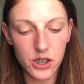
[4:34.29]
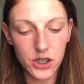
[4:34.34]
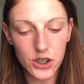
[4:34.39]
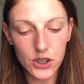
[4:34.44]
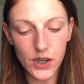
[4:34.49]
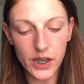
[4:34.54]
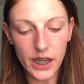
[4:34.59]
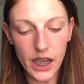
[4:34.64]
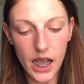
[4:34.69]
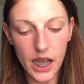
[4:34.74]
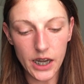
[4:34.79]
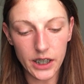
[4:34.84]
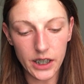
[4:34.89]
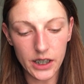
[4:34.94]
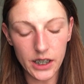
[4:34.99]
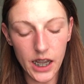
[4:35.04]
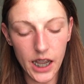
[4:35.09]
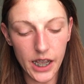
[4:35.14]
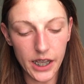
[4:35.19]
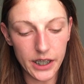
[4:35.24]
So I got
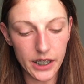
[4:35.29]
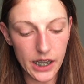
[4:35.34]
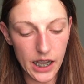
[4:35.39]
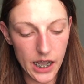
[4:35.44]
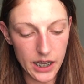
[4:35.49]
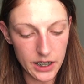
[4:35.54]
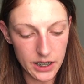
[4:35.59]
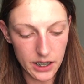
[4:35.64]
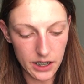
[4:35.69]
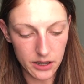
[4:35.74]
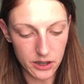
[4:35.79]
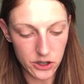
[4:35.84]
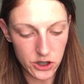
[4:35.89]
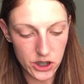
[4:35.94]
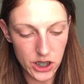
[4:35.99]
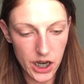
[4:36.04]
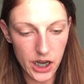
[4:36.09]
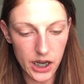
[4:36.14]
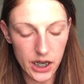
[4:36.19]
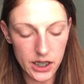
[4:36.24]
it. I got it in the
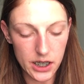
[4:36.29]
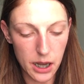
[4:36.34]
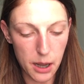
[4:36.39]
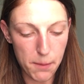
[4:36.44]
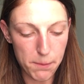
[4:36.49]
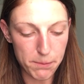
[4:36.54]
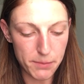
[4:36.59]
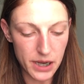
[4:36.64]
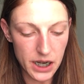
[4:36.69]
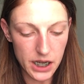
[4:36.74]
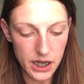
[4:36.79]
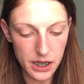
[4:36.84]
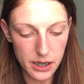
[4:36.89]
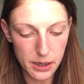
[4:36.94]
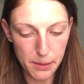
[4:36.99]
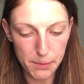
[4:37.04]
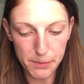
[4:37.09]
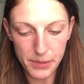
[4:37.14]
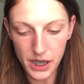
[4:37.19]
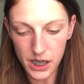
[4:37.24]
shade
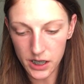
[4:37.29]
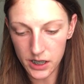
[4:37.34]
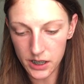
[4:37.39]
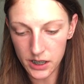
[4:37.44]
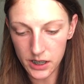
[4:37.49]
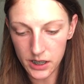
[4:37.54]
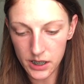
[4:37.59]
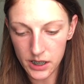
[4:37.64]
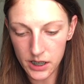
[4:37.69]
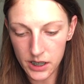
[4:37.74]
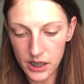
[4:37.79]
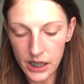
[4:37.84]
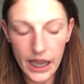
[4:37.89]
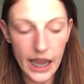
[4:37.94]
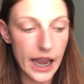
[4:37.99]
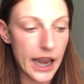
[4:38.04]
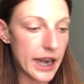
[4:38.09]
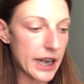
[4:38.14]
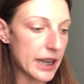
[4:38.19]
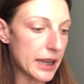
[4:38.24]
medium
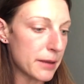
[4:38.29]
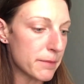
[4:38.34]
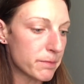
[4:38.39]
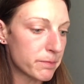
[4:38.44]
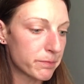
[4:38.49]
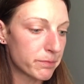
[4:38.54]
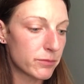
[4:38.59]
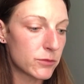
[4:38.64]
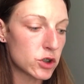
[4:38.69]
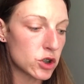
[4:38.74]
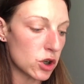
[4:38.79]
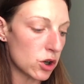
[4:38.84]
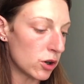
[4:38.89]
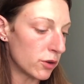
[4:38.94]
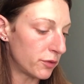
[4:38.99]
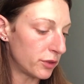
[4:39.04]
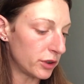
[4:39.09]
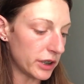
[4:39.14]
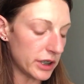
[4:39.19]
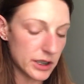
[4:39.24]
80. So
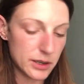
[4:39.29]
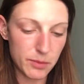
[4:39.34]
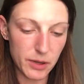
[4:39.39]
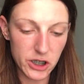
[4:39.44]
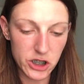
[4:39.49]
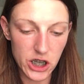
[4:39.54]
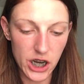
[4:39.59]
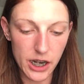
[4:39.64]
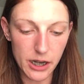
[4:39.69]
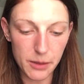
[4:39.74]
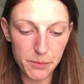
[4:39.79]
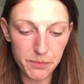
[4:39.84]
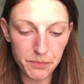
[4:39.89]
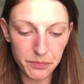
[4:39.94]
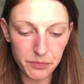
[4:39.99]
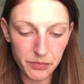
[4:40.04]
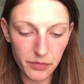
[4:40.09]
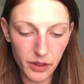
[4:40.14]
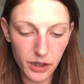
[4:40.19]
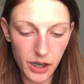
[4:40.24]
hopefully it's my shade.
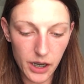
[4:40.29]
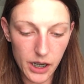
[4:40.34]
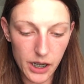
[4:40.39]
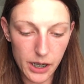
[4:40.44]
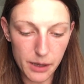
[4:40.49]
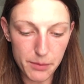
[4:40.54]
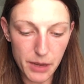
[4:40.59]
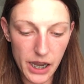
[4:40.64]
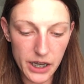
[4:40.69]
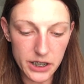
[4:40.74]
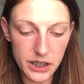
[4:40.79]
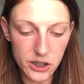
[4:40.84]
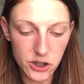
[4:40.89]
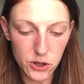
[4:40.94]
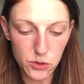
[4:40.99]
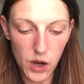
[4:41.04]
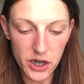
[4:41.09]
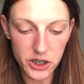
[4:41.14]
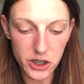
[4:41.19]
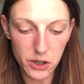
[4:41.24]
I did
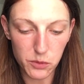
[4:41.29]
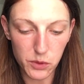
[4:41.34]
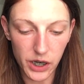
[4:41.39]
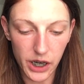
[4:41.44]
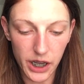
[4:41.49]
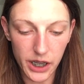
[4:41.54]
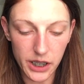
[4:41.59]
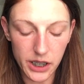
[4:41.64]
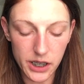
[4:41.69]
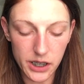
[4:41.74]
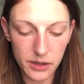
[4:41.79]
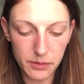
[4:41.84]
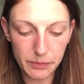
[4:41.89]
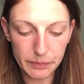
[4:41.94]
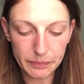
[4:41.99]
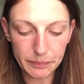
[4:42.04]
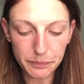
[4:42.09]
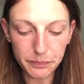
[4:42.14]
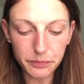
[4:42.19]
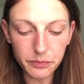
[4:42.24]
swatch it when I
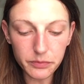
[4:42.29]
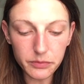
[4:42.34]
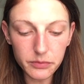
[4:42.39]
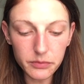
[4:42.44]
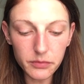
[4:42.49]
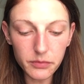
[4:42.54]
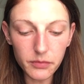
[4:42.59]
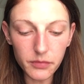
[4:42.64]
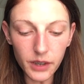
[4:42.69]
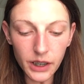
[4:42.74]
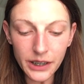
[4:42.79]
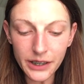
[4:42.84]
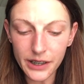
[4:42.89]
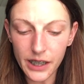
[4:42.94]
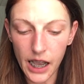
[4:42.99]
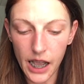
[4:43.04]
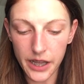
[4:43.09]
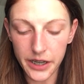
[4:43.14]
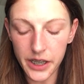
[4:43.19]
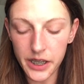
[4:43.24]

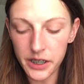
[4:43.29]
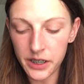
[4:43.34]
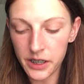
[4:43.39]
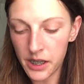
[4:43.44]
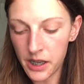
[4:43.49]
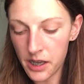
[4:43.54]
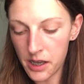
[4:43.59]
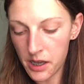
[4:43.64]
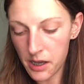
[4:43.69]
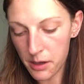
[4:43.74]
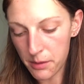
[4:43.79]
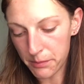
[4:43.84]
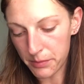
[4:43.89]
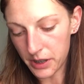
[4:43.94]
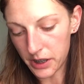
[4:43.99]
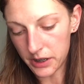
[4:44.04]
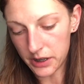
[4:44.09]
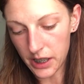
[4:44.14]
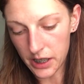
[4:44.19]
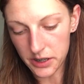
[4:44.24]
got it,
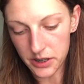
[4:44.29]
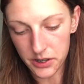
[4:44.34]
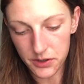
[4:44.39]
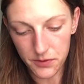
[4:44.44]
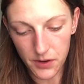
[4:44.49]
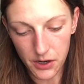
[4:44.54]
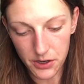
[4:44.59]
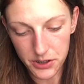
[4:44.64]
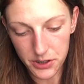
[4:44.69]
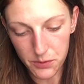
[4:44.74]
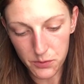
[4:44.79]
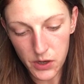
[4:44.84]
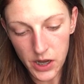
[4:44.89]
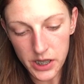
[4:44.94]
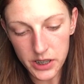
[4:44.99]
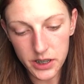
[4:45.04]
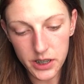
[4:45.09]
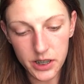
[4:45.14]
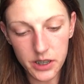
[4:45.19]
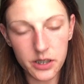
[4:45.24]
but that's as far as it
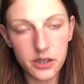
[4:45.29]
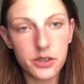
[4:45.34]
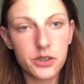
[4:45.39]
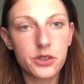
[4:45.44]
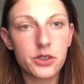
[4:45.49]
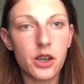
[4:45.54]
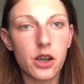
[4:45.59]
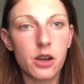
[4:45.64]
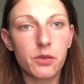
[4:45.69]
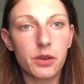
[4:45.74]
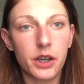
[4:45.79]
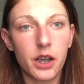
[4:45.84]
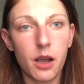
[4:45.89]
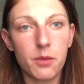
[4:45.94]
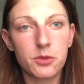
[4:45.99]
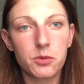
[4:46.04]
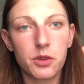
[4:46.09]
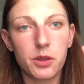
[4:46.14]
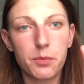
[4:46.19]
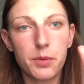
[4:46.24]
went. So it
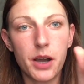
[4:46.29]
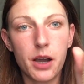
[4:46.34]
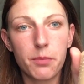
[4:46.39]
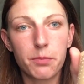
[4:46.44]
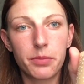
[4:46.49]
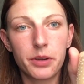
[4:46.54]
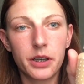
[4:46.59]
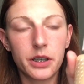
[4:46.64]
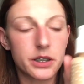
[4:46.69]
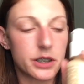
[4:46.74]
comes with a pump.